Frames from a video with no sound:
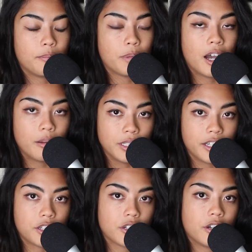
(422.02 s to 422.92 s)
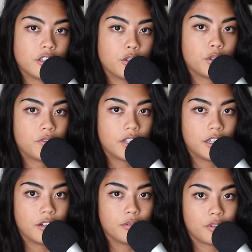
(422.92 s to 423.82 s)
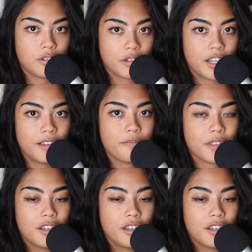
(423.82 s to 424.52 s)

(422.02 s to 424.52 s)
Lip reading: publish on those videos, okay?